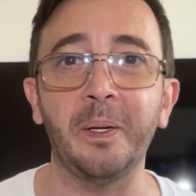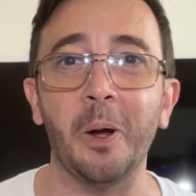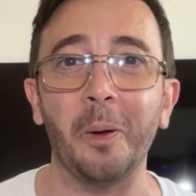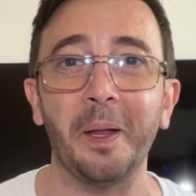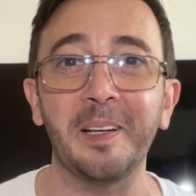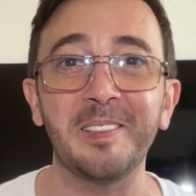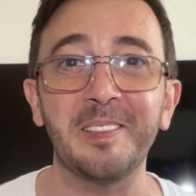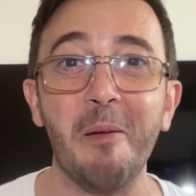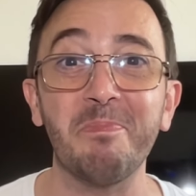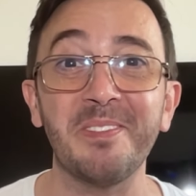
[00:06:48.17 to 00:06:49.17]
gone
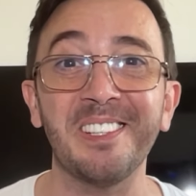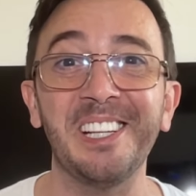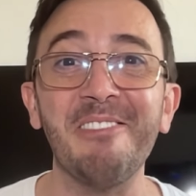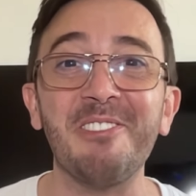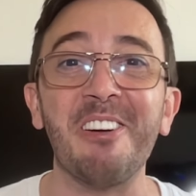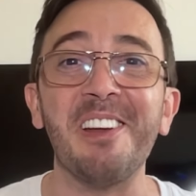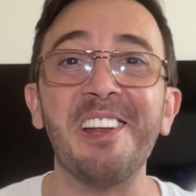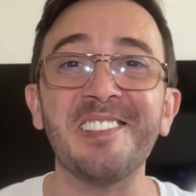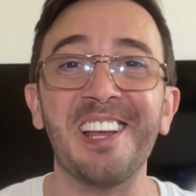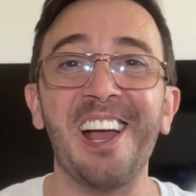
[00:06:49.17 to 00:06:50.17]
except if there
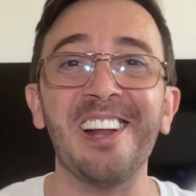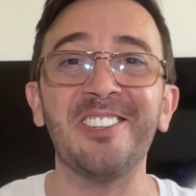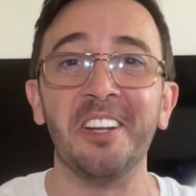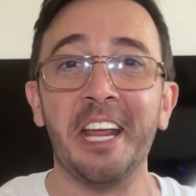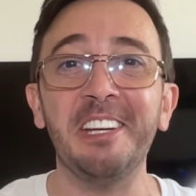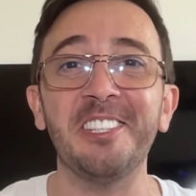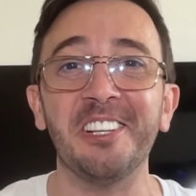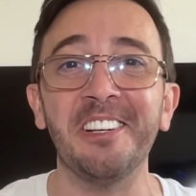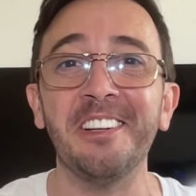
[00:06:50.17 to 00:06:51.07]
is a donation